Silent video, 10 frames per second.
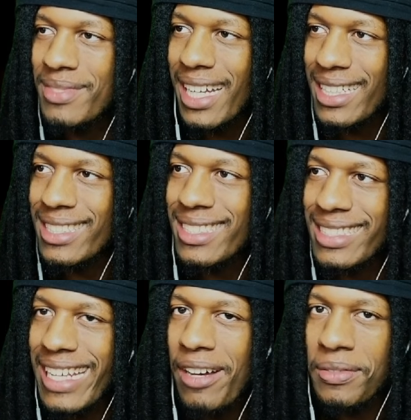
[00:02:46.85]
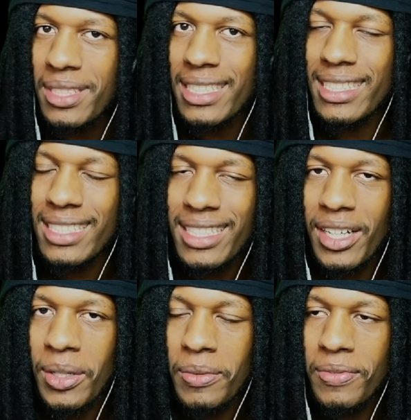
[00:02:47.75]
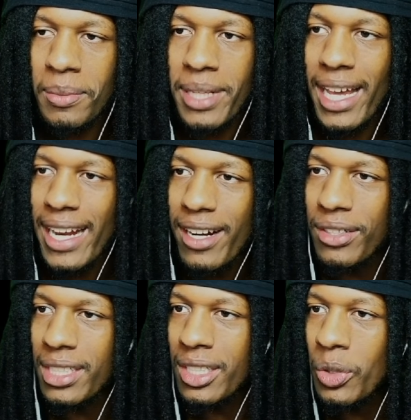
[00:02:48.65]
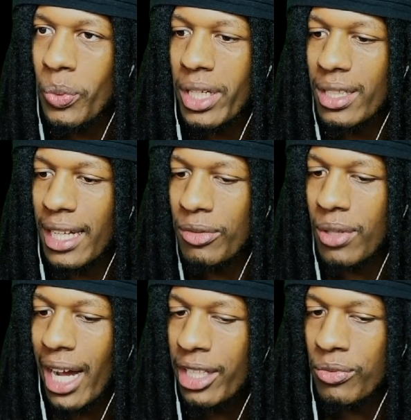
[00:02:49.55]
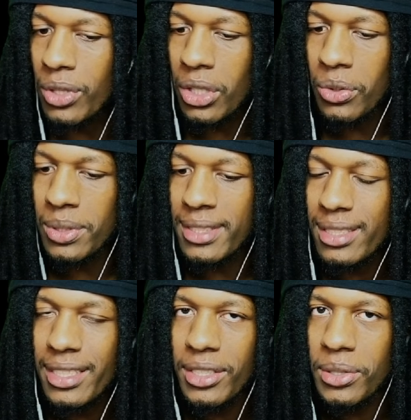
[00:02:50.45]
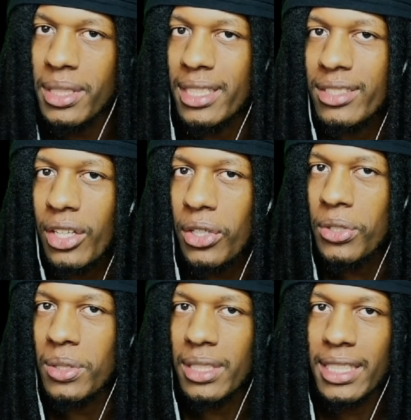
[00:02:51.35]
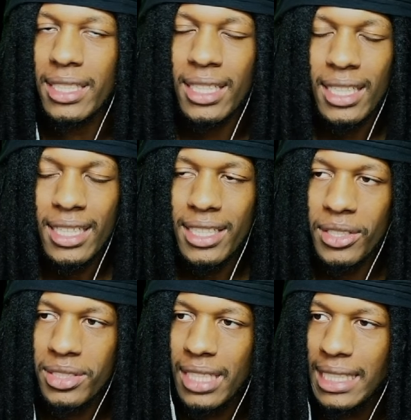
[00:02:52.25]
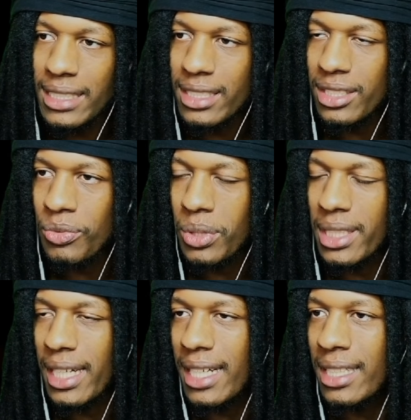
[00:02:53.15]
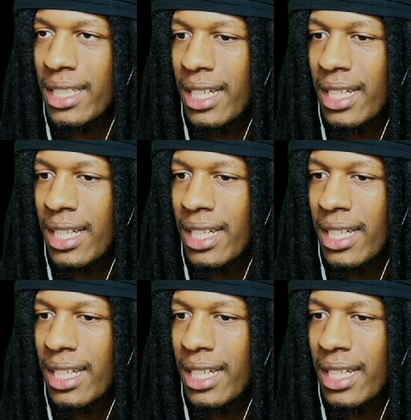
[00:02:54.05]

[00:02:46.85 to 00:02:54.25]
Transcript: yeah, this is definitely, you know, from that era where like rock and roll was still in its early, you know, stages and whatnot.